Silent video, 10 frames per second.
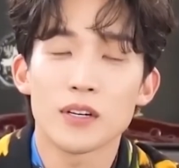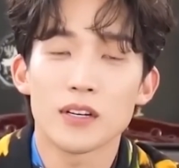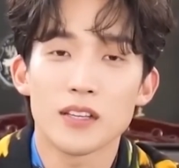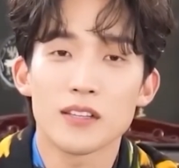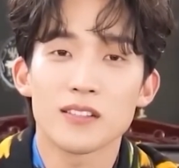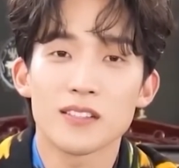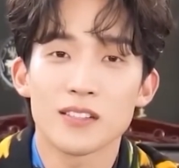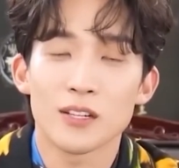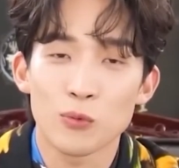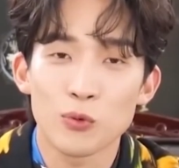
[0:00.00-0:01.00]
decision to
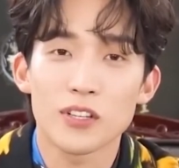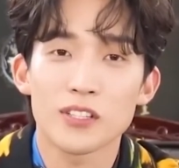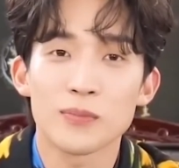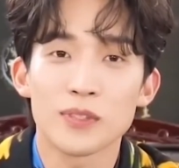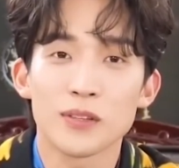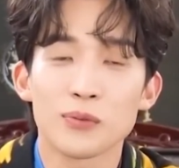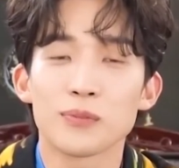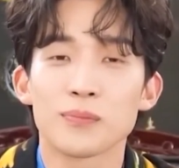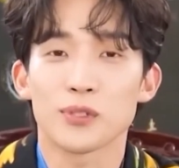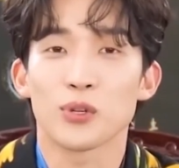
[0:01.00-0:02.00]
pursue acting as a
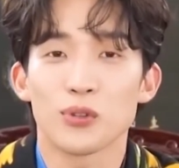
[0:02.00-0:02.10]
career since